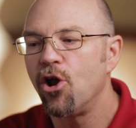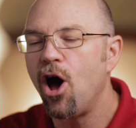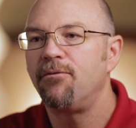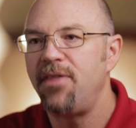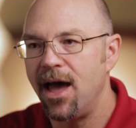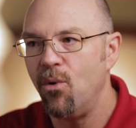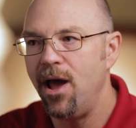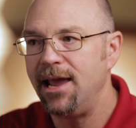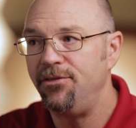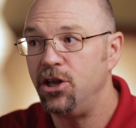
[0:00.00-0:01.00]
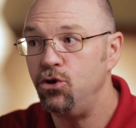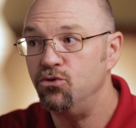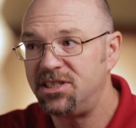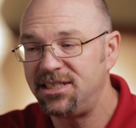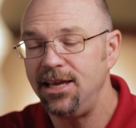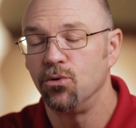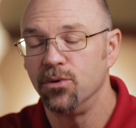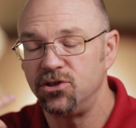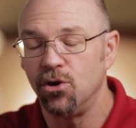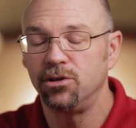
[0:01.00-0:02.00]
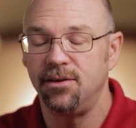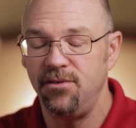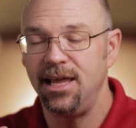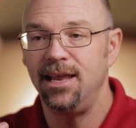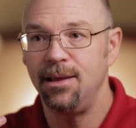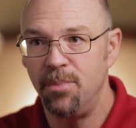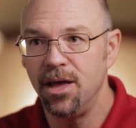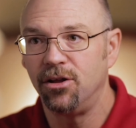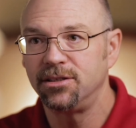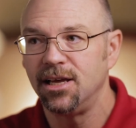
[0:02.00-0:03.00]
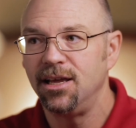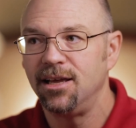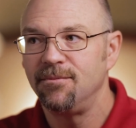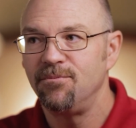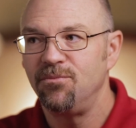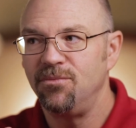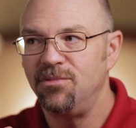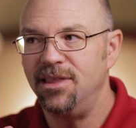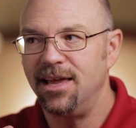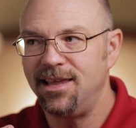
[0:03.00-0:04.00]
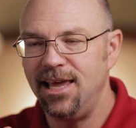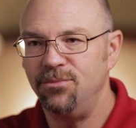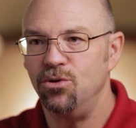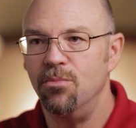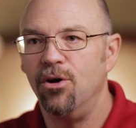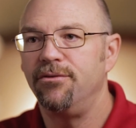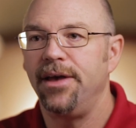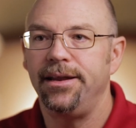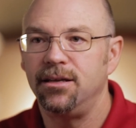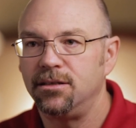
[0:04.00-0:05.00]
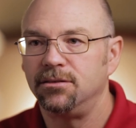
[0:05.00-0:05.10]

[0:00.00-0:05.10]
off that way and then you see the result of it getting built, that keeps you motivated.